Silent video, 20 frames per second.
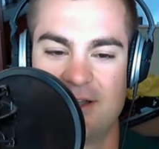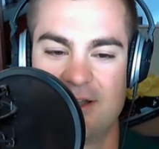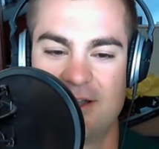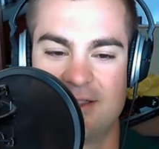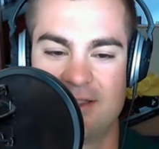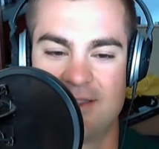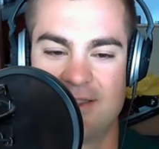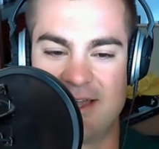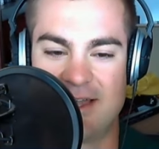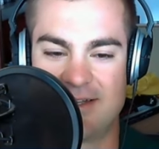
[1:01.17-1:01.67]

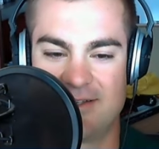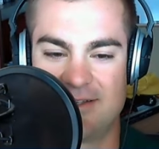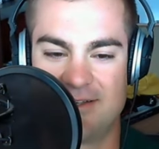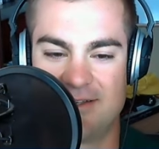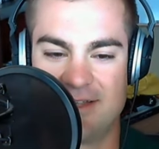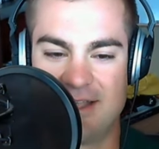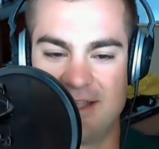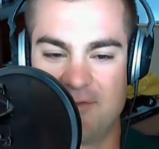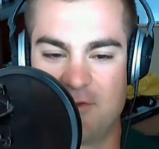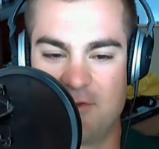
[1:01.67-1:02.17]
that
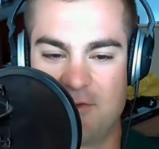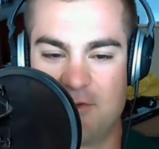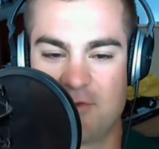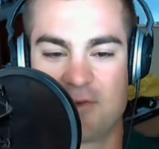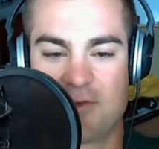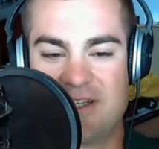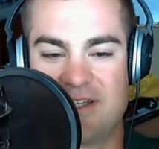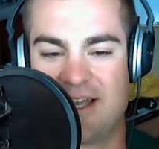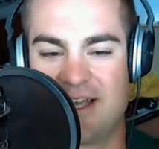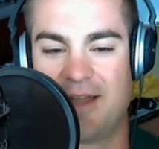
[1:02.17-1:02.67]
give you free
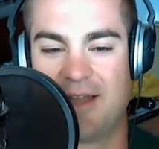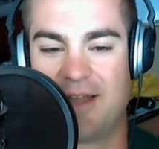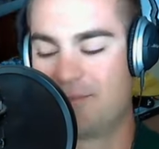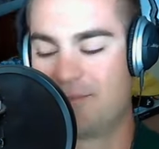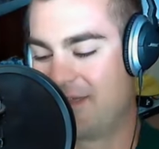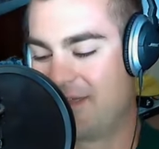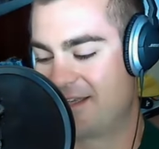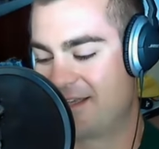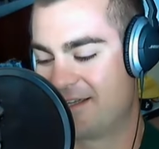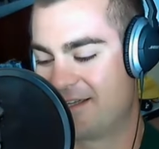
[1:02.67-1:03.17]
time
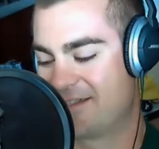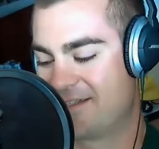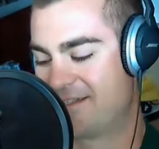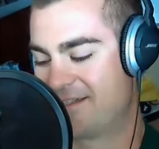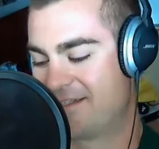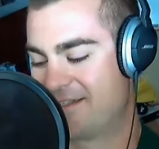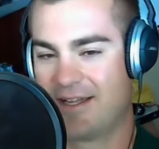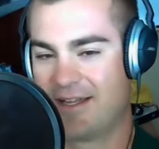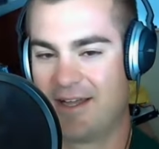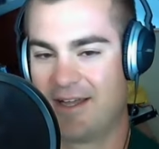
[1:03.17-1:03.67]
because
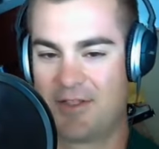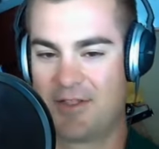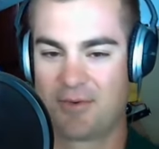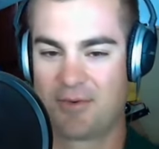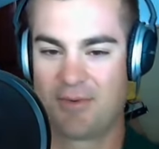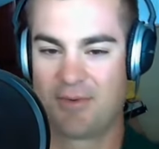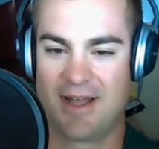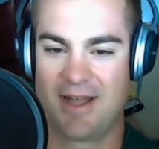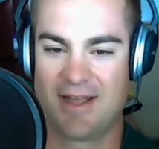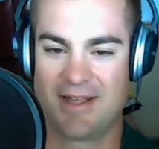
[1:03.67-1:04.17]

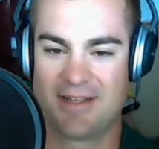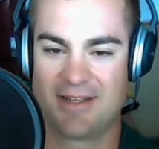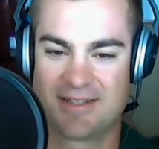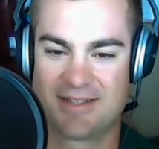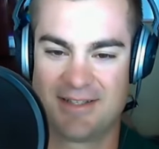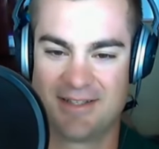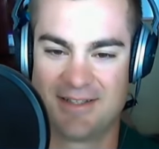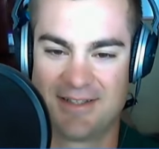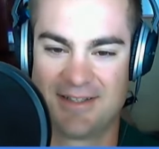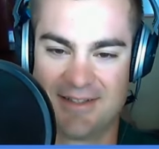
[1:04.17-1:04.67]
otherwise
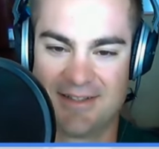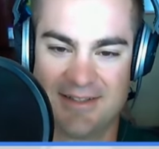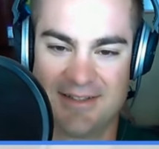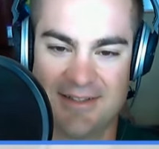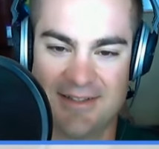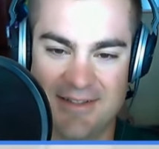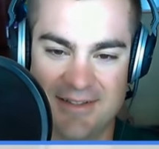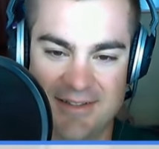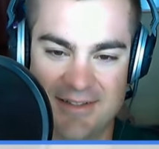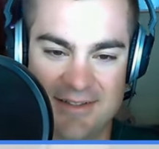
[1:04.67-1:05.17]

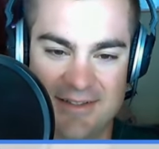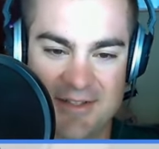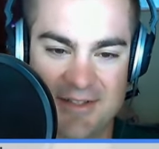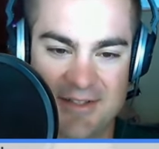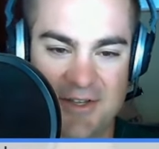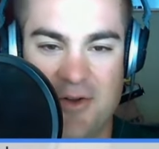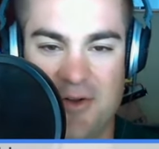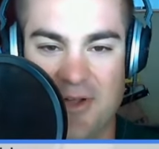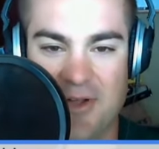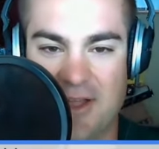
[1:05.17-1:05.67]
you
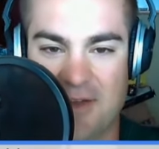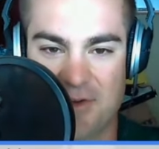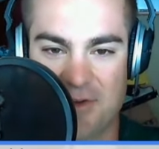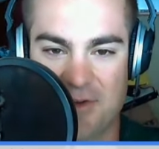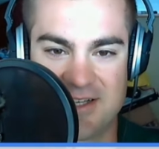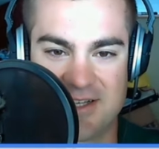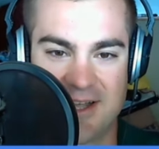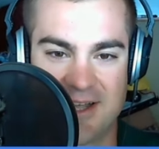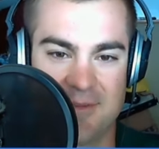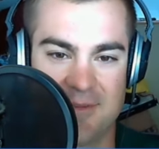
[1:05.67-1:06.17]
don't get free
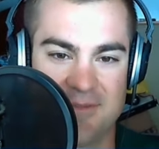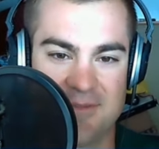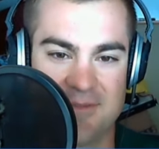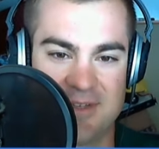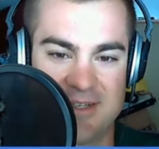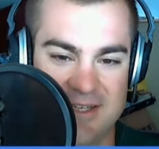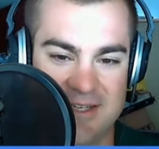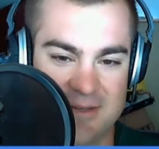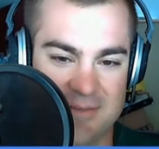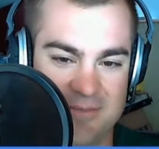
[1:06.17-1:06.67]
time, it
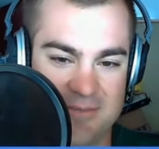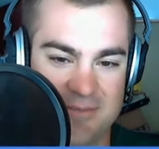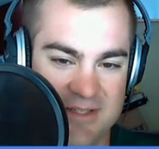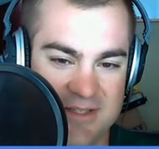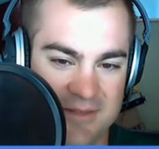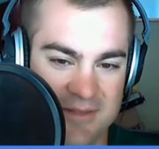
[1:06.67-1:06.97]
seems.